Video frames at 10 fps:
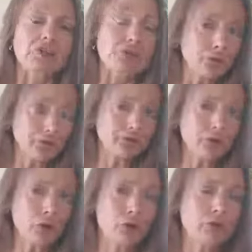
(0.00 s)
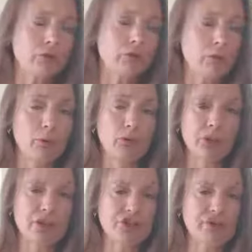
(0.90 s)
She also
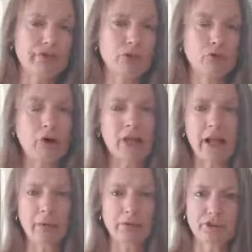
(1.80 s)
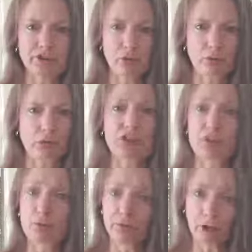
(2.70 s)
reported that she felt quite unable to tell when
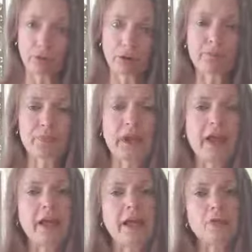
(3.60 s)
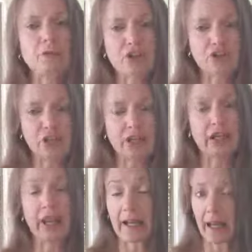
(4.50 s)
she was hungry and when
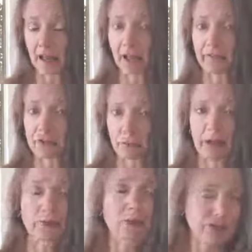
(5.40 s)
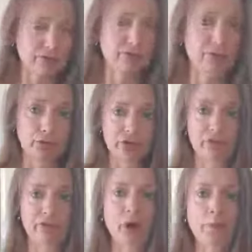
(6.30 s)
she had had enough to eat, when she was full and
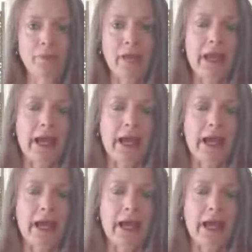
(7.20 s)
should stop.